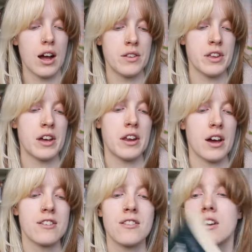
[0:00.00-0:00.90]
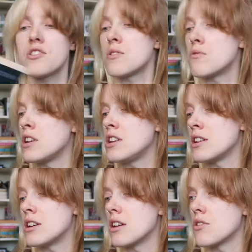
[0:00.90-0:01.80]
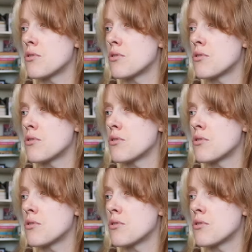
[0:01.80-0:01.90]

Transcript: and then I started reading